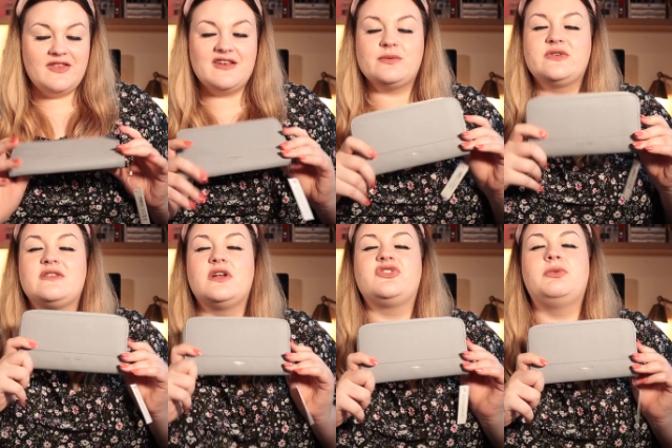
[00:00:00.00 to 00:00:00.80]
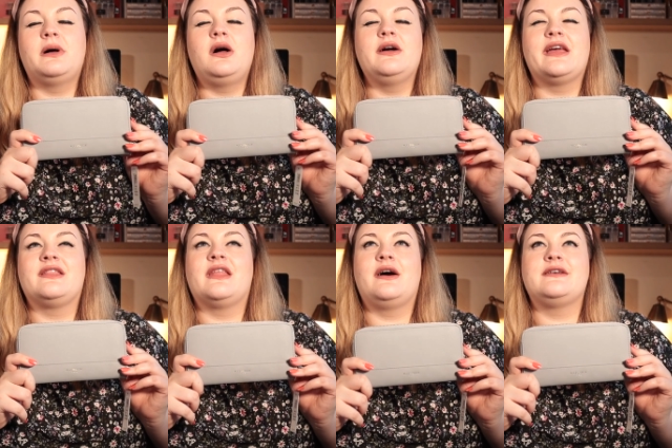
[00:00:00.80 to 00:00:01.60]
this was such a
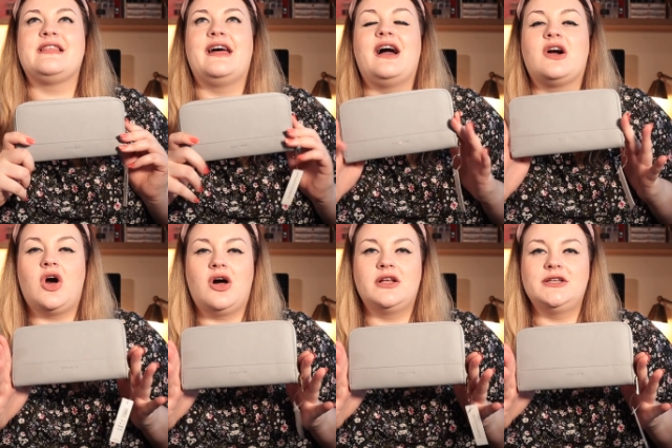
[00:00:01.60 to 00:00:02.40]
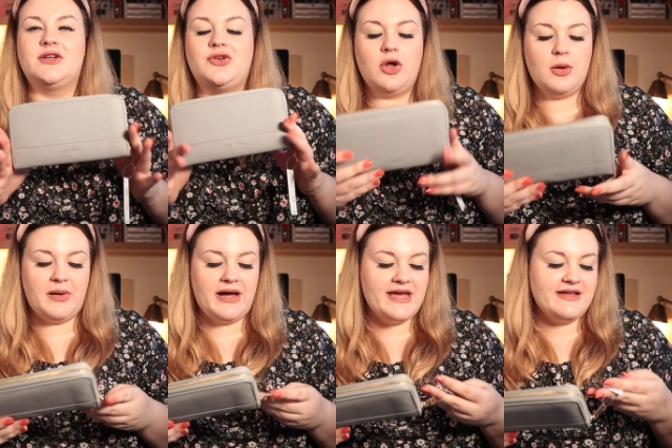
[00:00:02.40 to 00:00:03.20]
bargain that I was like, I can't not
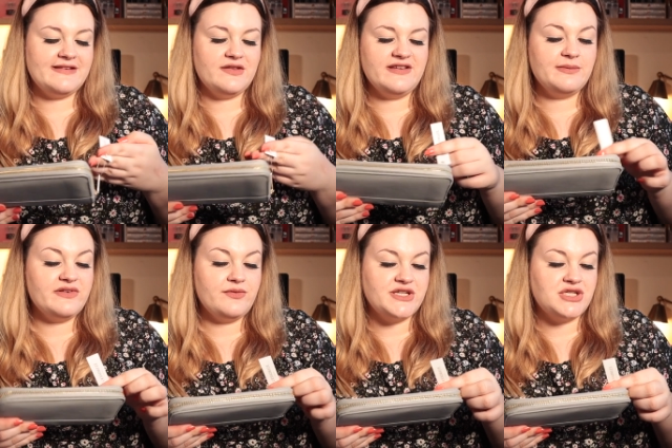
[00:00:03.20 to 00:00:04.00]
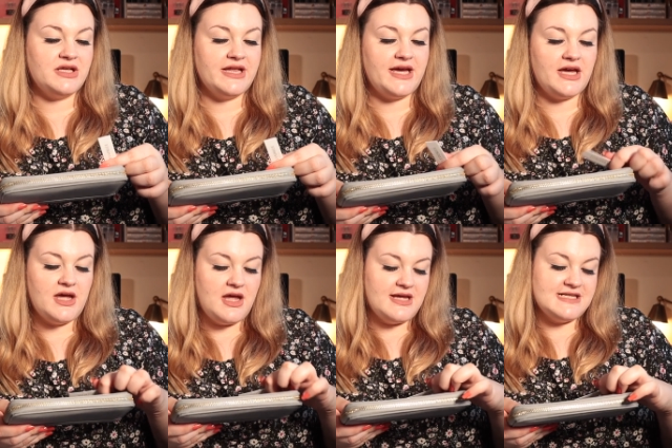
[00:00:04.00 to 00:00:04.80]
buy it. So this was originally
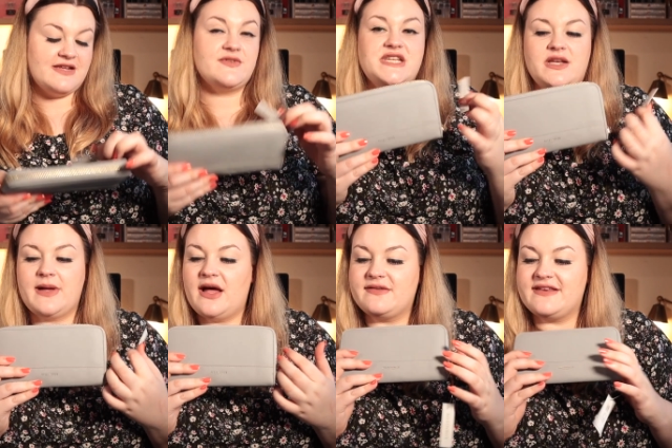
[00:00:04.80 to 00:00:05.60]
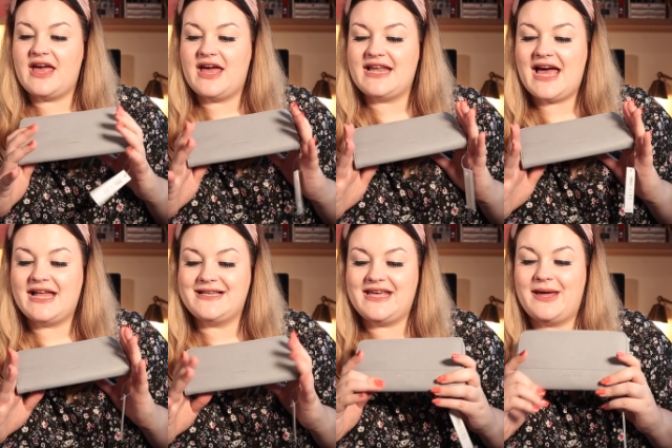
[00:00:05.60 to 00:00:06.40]
£17 again,
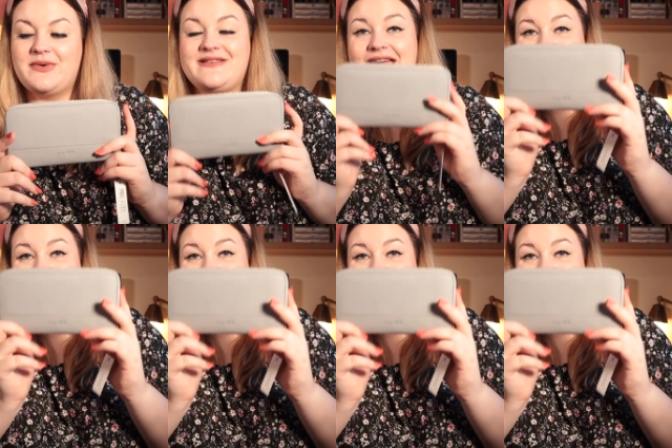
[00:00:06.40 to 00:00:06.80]
and it was